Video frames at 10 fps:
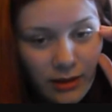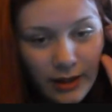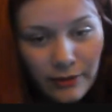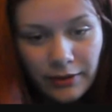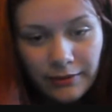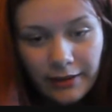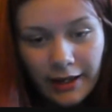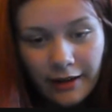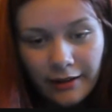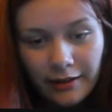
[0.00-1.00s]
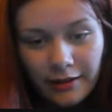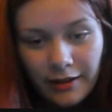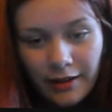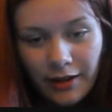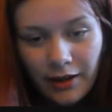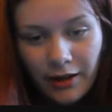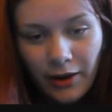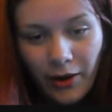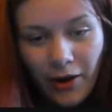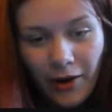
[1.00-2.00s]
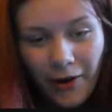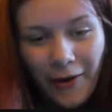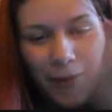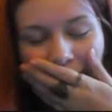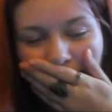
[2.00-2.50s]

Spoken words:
I don't even care. Oh.